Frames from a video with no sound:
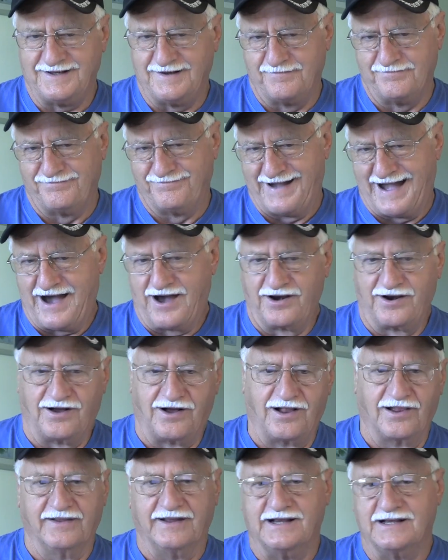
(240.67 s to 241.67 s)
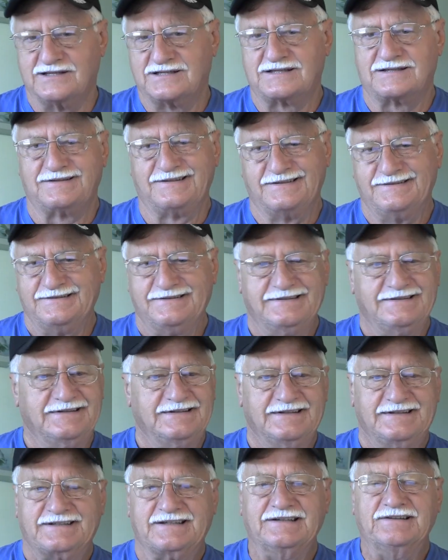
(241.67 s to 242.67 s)
about all this
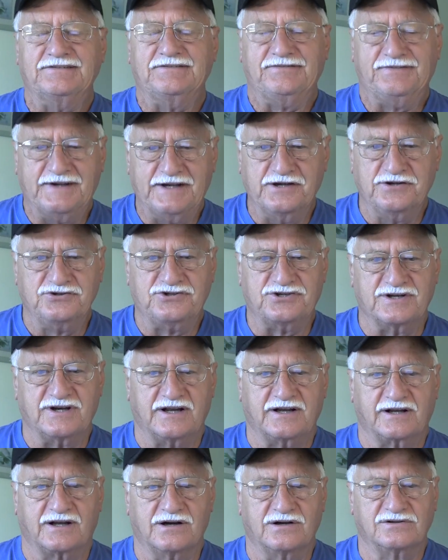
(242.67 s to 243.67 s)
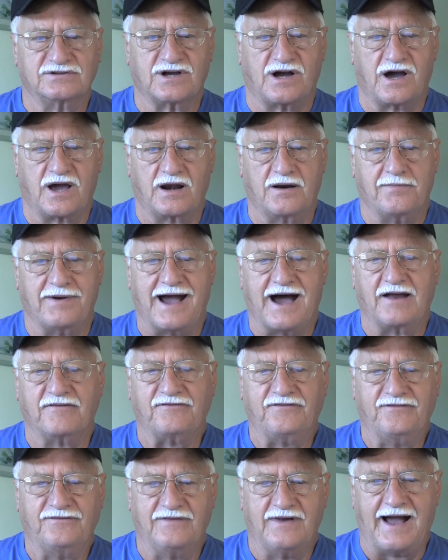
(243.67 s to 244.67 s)
confusion that goes on about
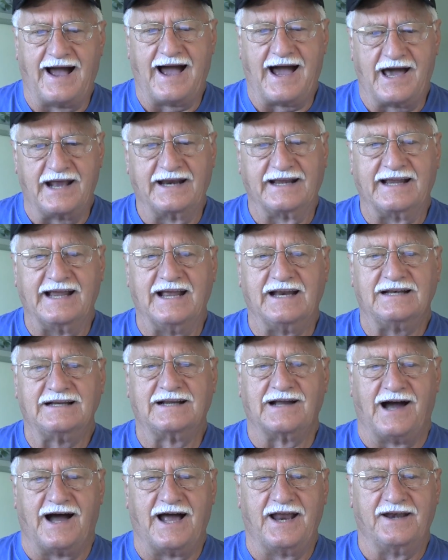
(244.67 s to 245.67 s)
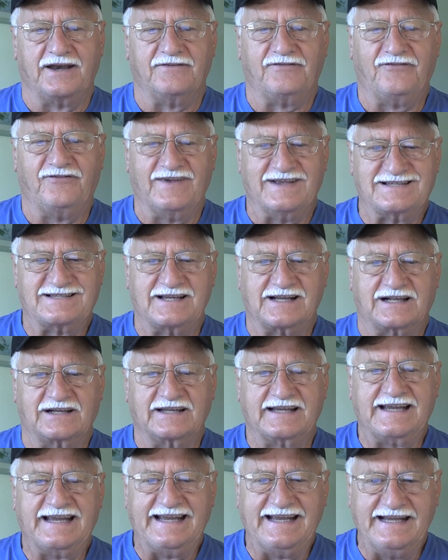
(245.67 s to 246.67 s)
how to get God to
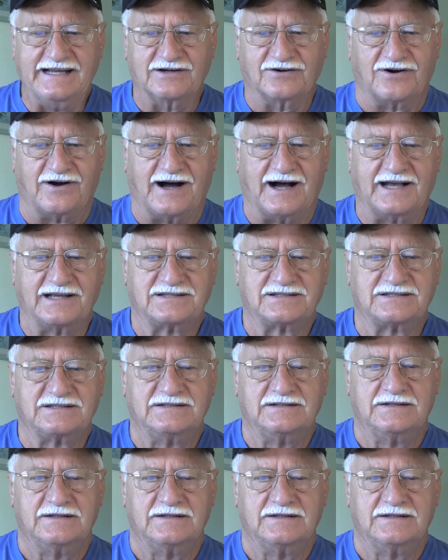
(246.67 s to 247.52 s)
physically heal us,